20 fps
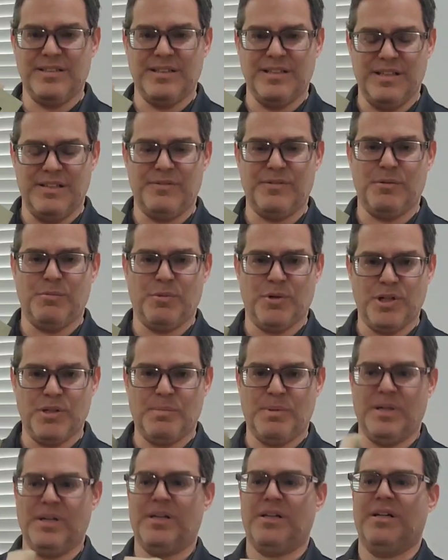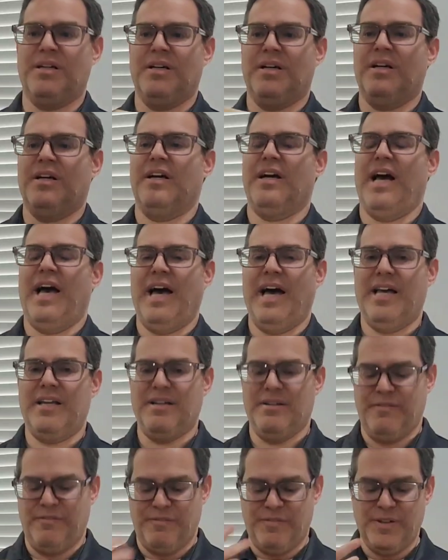level workbook and
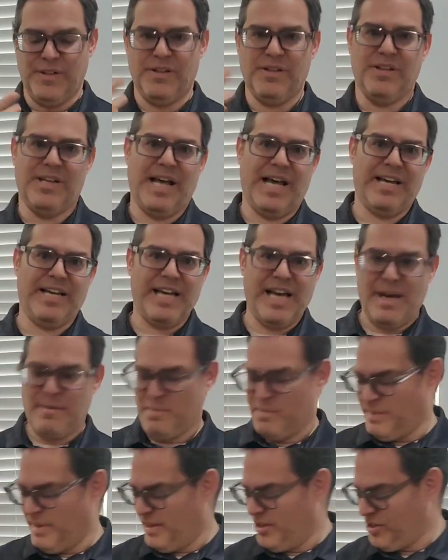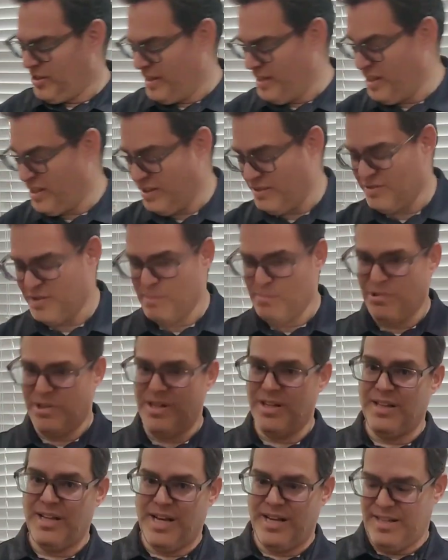fill that gap in my education. So I brought a
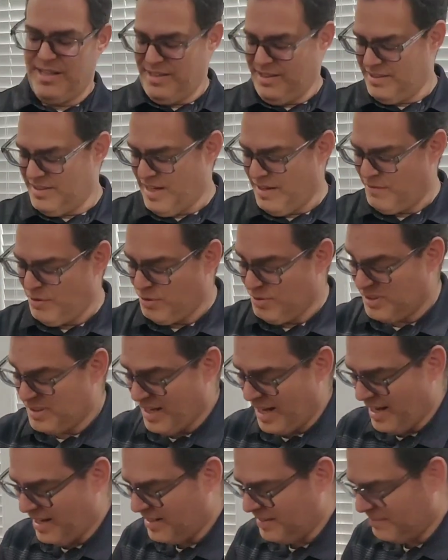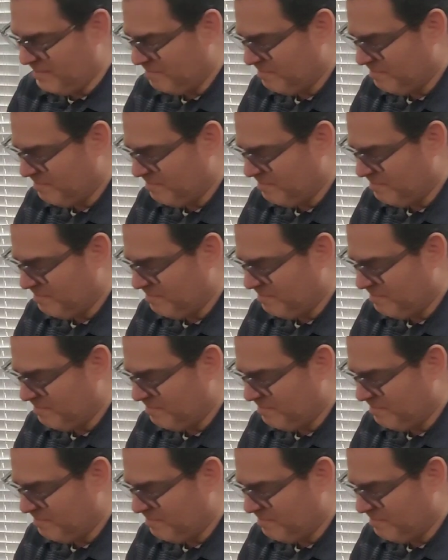lot of these. I have a whole stack.